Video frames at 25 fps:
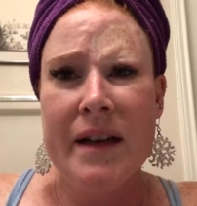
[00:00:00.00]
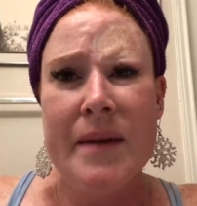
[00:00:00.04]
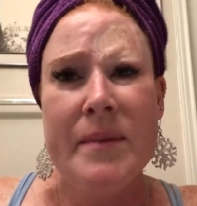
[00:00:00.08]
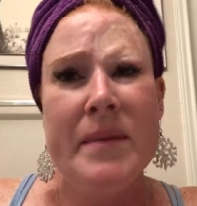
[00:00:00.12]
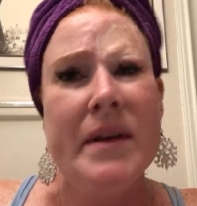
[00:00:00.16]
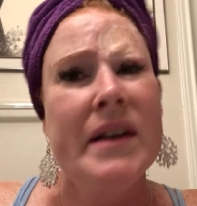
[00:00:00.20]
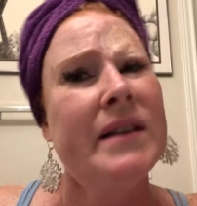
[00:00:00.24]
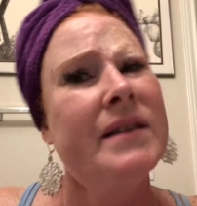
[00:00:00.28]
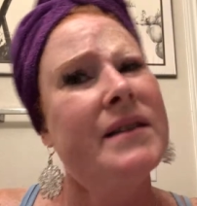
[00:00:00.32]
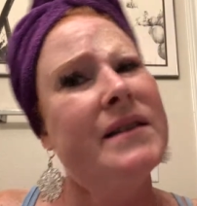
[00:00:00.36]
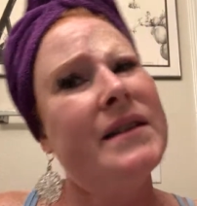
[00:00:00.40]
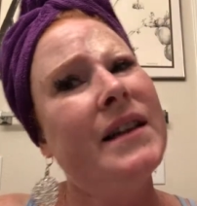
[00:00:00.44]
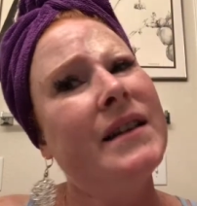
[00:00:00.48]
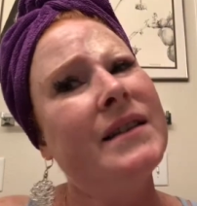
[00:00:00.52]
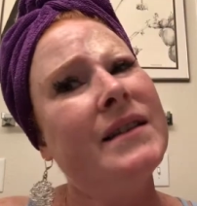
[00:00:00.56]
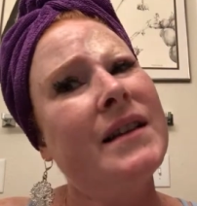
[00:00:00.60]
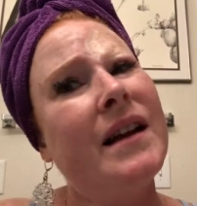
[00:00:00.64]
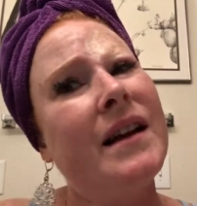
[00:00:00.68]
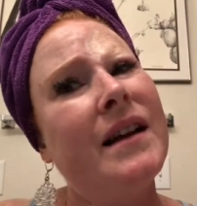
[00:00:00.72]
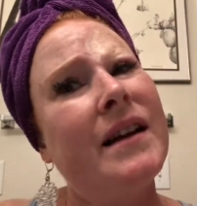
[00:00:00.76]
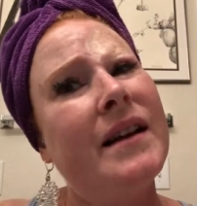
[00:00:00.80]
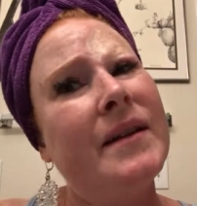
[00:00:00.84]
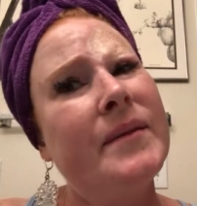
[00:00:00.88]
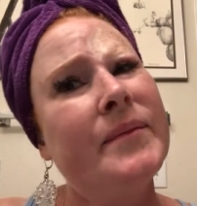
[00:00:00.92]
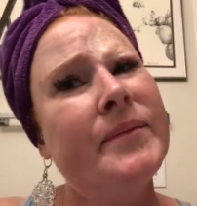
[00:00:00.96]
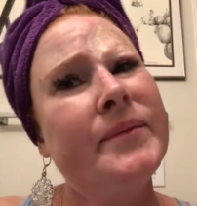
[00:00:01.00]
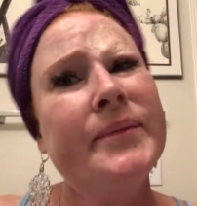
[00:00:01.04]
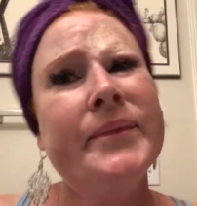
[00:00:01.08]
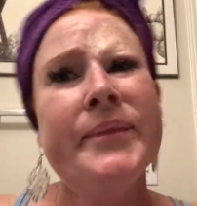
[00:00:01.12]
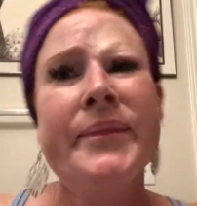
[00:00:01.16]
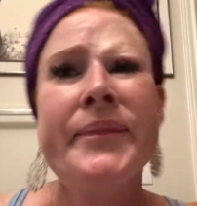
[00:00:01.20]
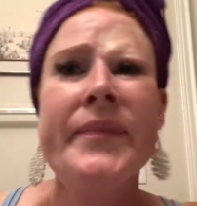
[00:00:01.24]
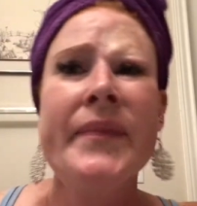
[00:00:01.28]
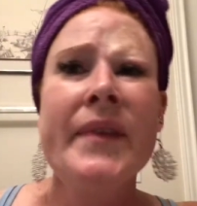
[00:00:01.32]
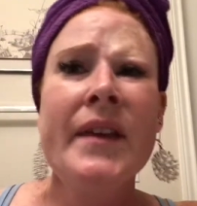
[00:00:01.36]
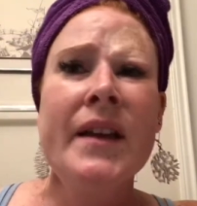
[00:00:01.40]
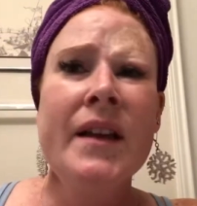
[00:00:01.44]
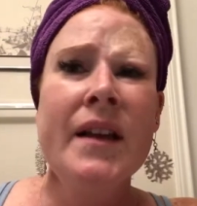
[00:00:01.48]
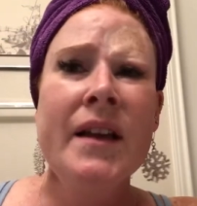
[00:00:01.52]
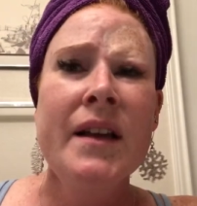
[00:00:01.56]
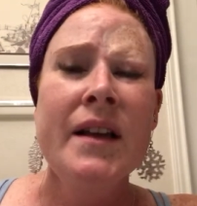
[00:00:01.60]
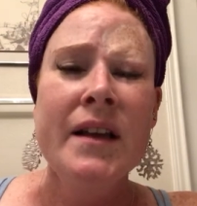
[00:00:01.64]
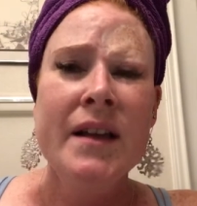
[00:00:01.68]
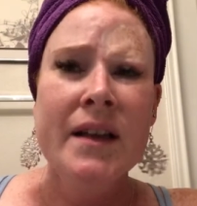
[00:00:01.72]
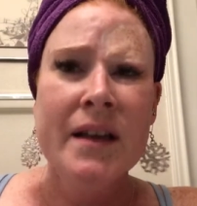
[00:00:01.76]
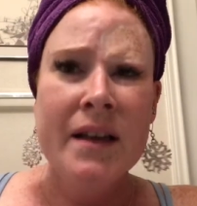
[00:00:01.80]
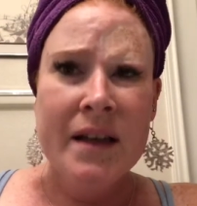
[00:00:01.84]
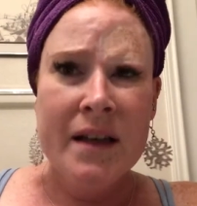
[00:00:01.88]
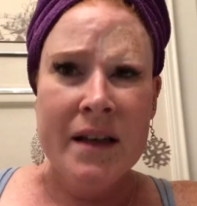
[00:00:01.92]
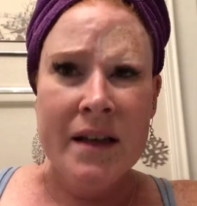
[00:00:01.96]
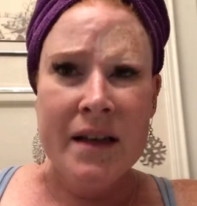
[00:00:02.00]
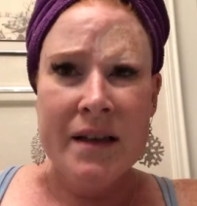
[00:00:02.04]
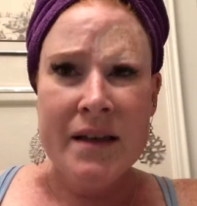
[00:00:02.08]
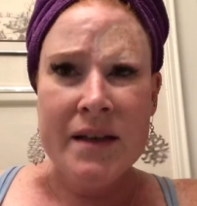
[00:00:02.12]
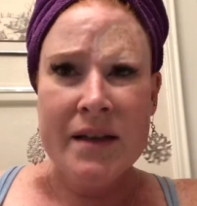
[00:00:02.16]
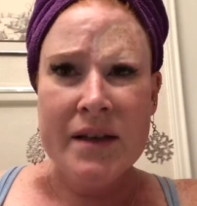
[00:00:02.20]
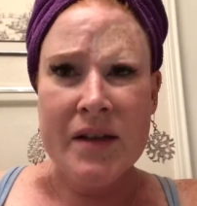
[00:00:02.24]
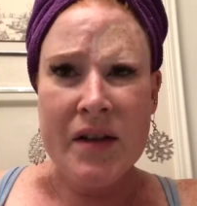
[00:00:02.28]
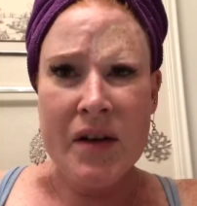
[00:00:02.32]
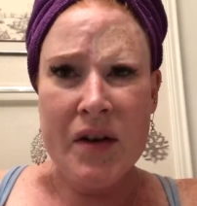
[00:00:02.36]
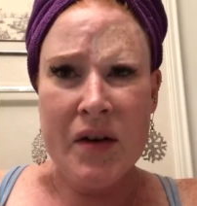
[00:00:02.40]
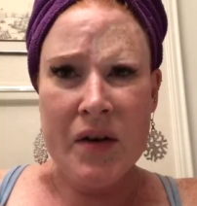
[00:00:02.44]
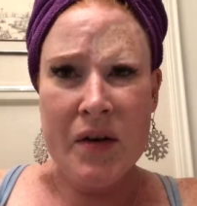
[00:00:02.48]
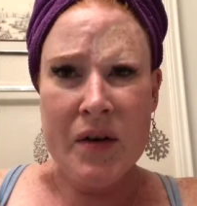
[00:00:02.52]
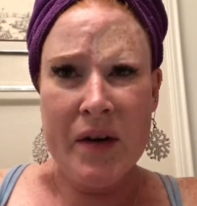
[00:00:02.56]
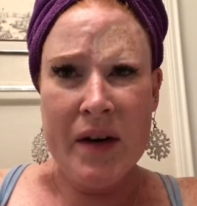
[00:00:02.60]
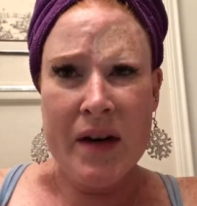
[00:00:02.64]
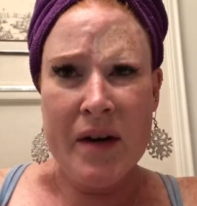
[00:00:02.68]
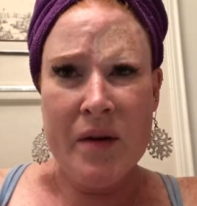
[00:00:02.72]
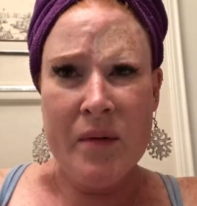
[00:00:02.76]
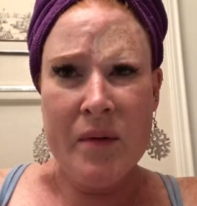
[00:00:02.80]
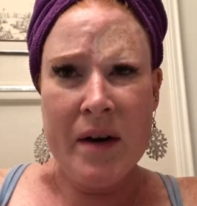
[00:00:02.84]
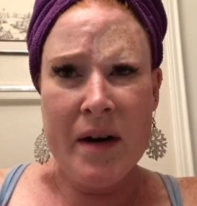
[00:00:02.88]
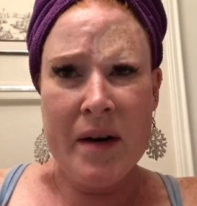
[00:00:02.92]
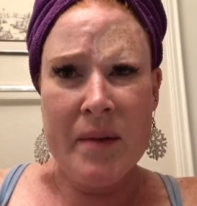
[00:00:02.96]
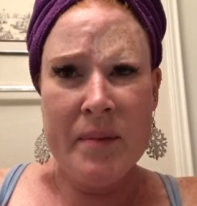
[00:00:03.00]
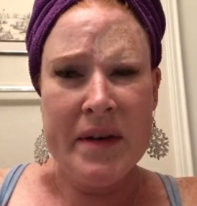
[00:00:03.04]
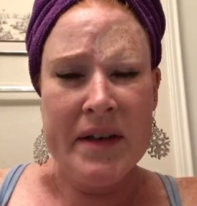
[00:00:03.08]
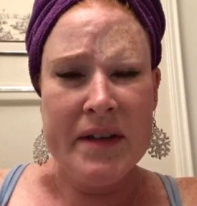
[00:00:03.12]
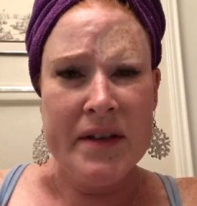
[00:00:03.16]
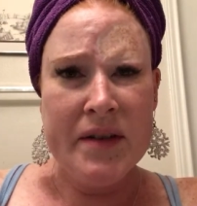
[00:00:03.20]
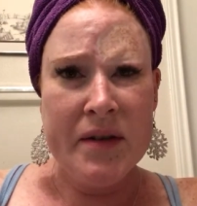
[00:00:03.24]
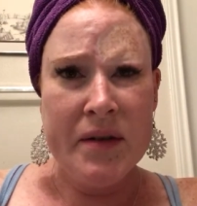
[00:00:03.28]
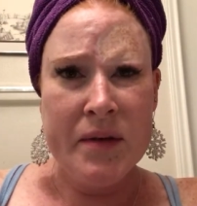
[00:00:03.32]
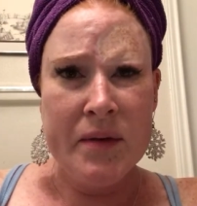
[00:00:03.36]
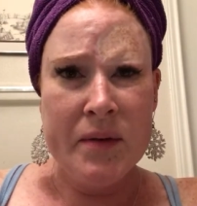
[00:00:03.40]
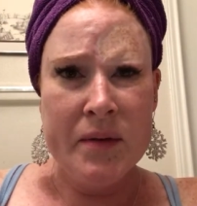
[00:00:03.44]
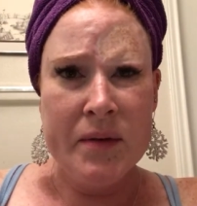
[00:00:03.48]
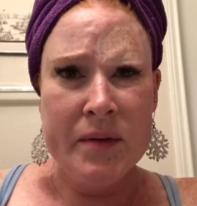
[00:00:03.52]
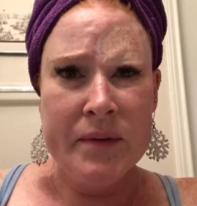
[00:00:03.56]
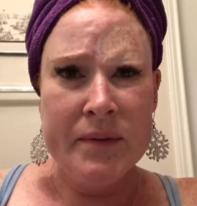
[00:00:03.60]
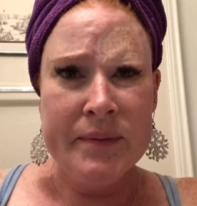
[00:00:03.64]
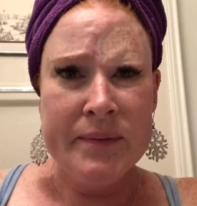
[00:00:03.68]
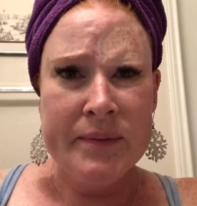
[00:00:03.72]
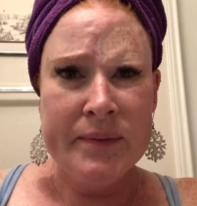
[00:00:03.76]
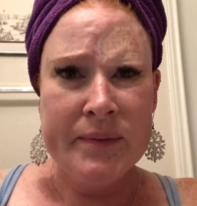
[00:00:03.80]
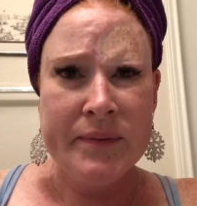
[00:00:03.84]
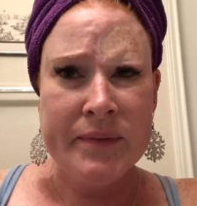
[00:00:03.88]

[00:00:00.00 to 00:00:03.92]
I mean, it's daytime, so I don't want to be too